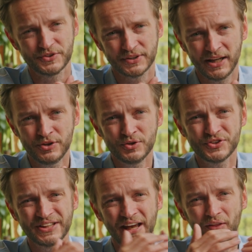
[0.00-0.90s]
this. Can you
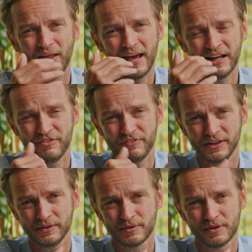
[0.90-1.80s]
sell
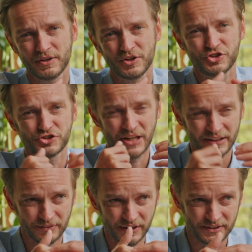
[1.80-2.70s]
anything
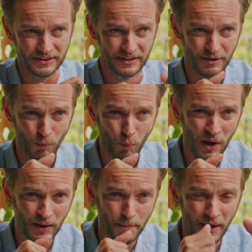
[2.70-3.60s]
generating
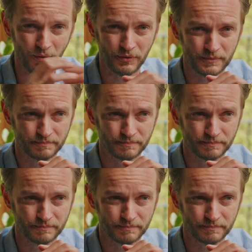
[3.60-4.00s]
£1?